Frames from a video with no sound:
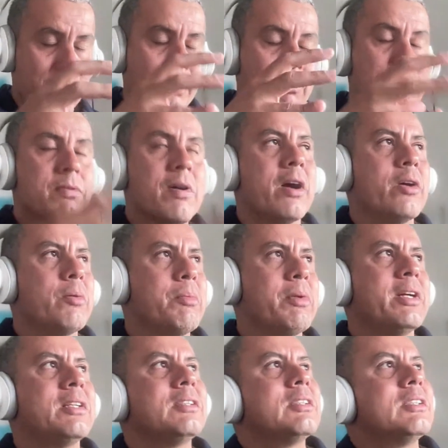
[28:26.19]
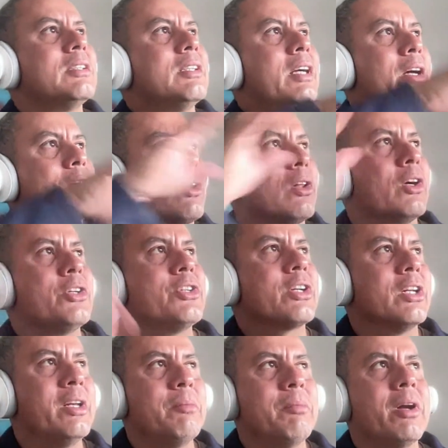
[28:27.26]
environment ecologically,